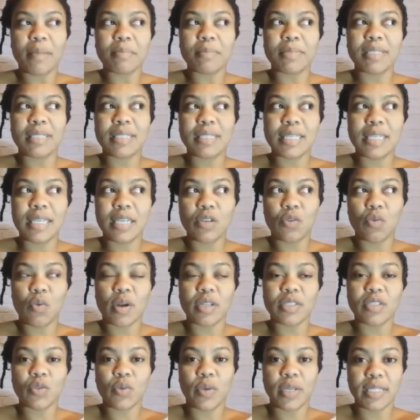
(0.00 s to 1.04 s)
I'm seeing
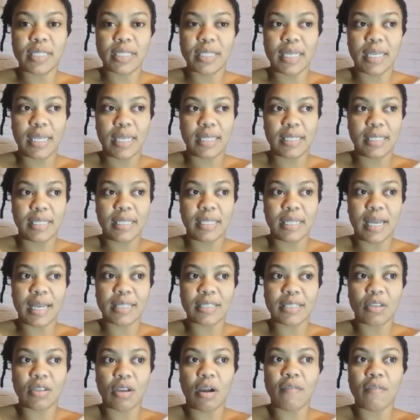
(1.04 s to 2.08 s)
what 2018
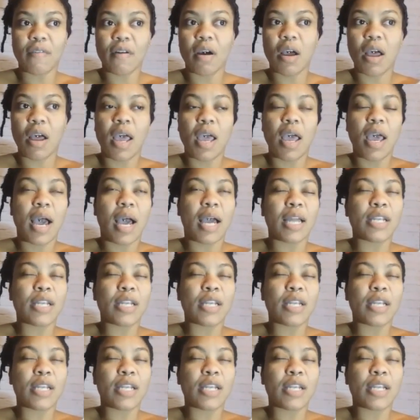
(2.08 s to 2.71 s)
has to offer.